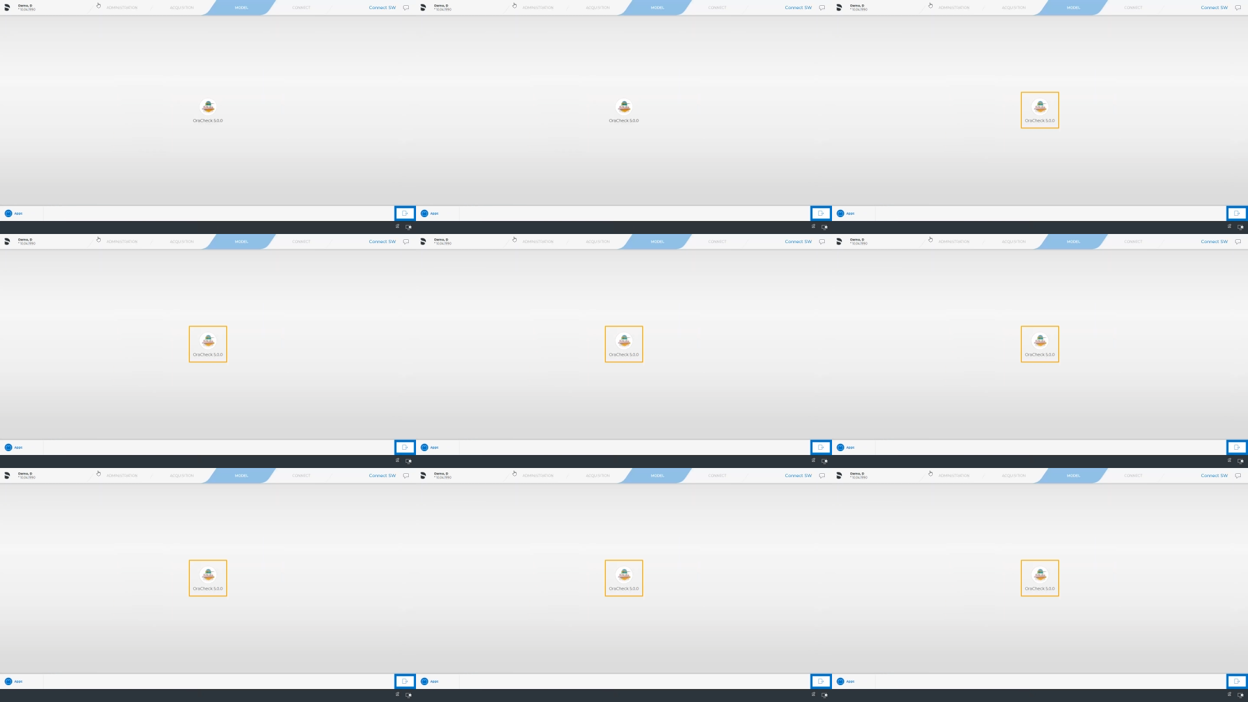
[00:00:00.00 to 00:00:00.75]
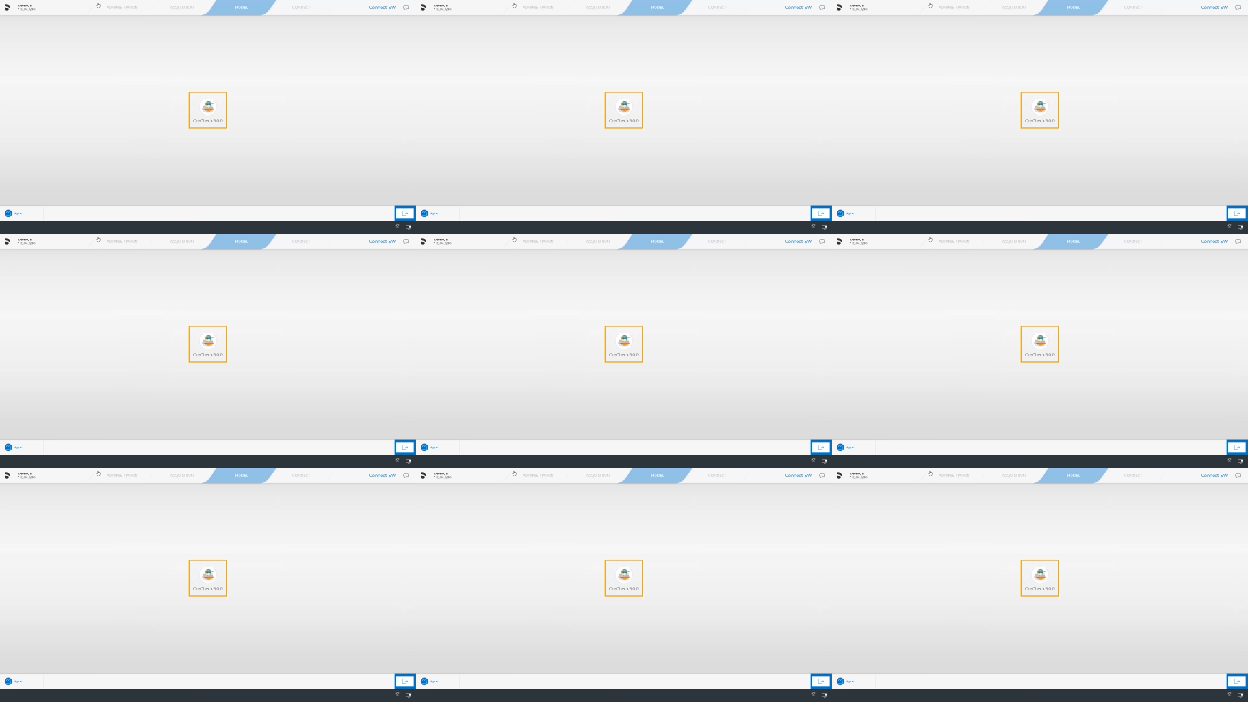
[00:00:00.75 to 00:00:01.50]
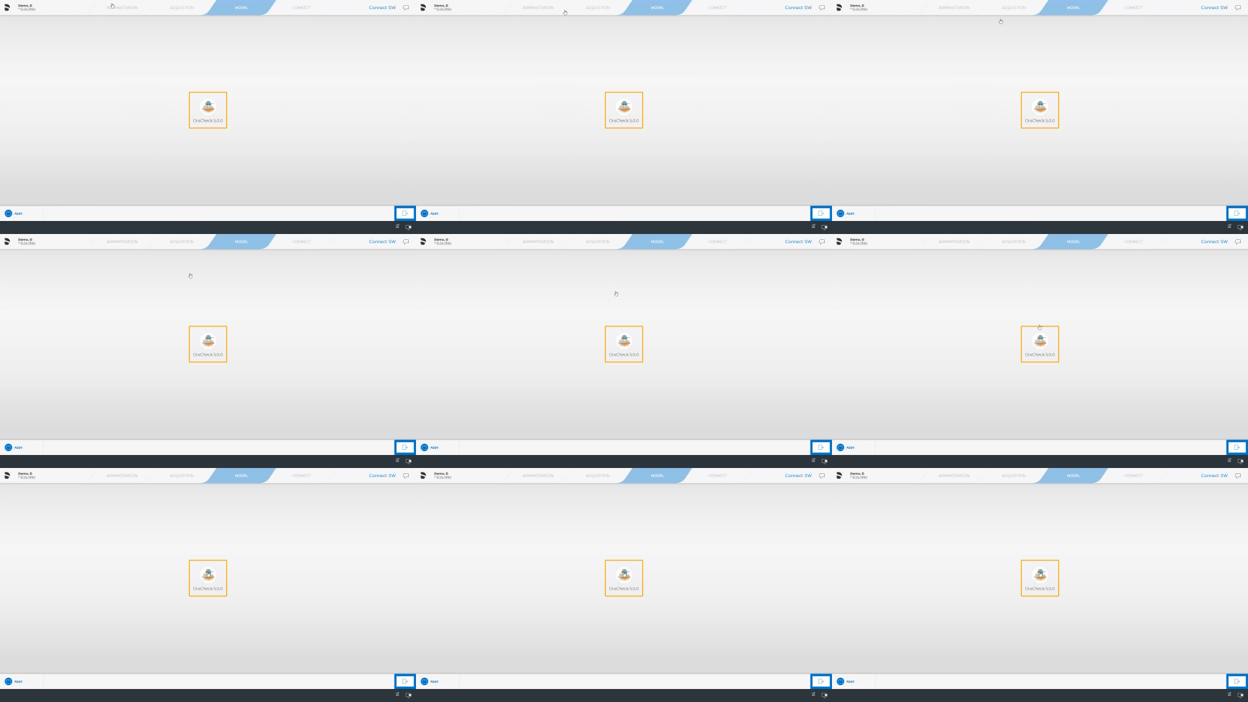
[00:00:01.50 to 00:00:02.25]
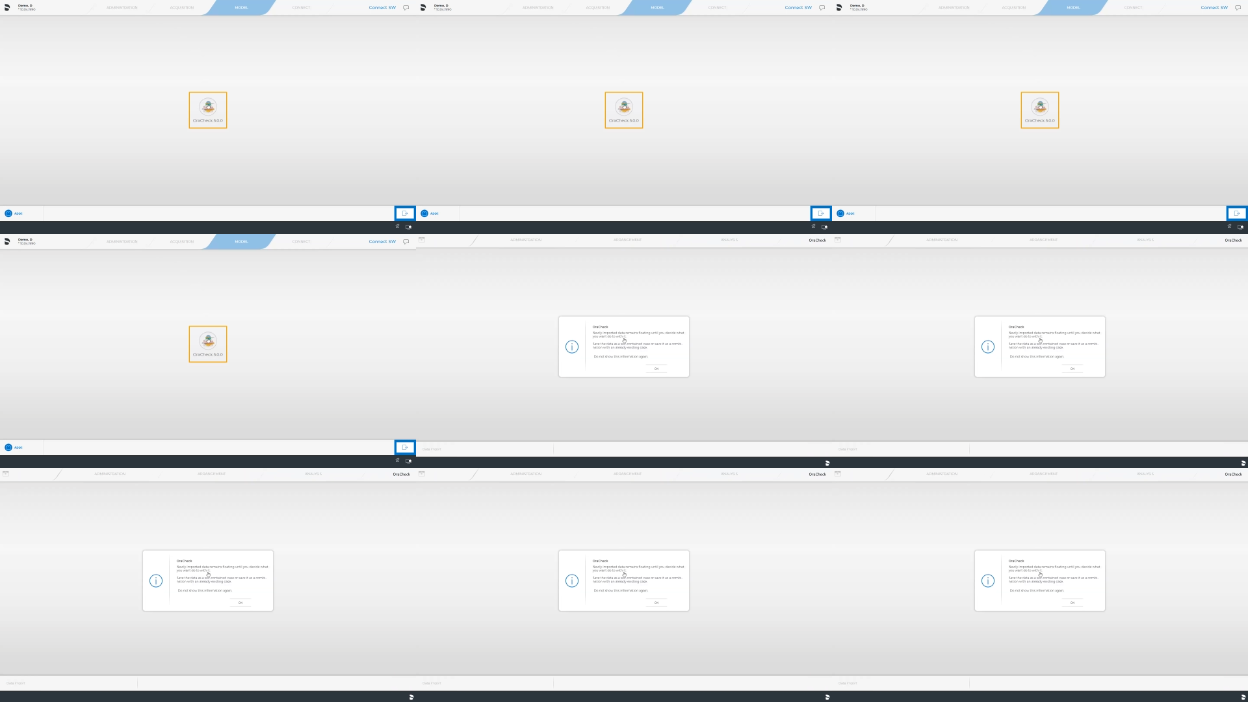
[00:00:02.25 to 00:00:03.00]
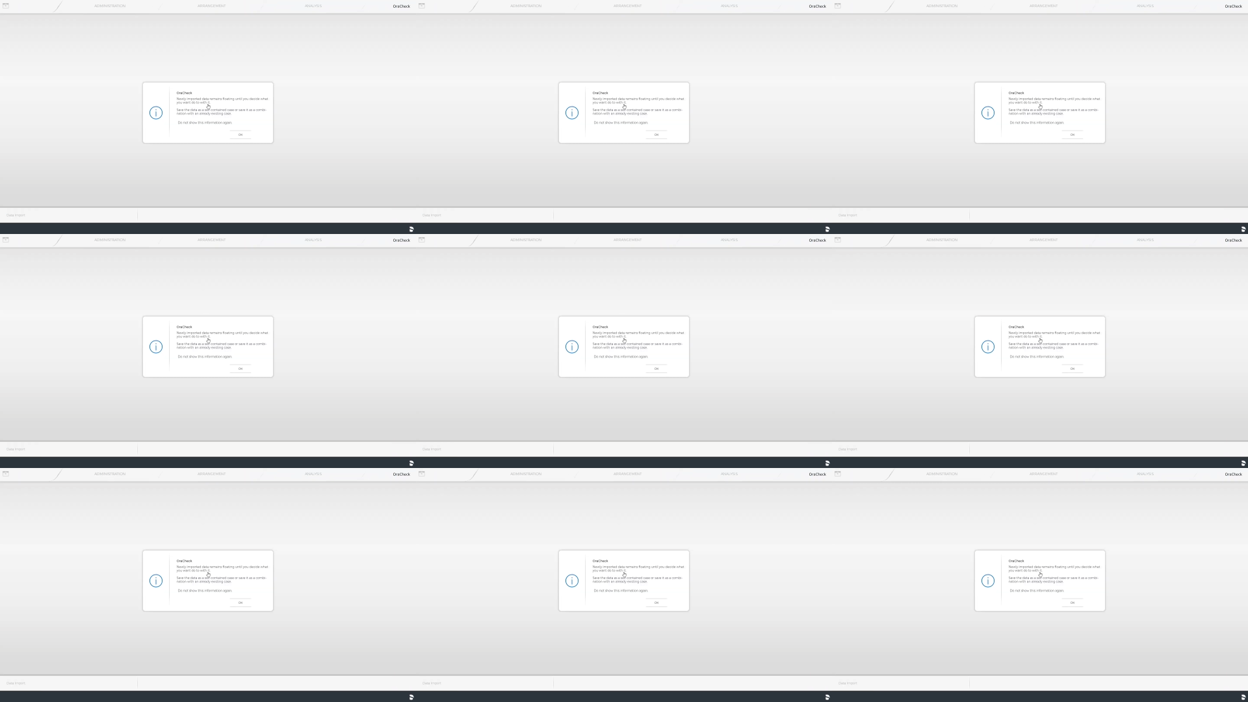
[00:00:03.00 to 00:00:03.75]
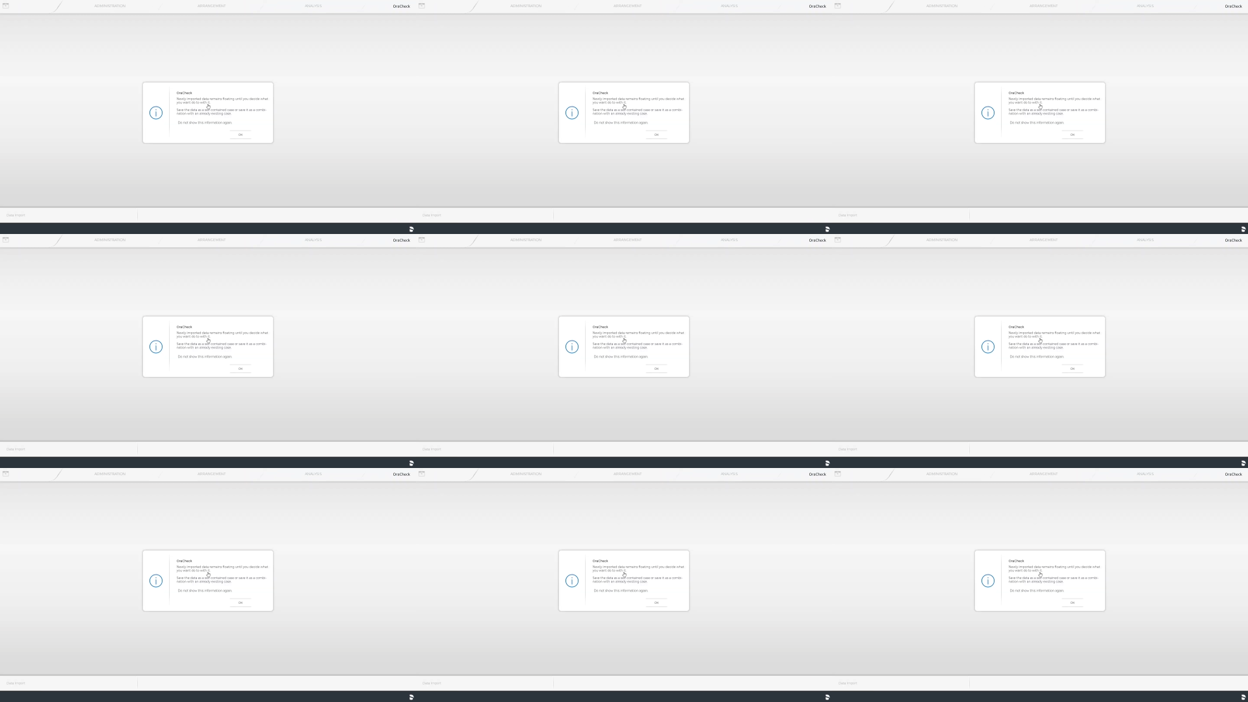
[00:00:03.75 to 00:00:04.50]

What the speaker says: No face is visible, so there are no lips to read.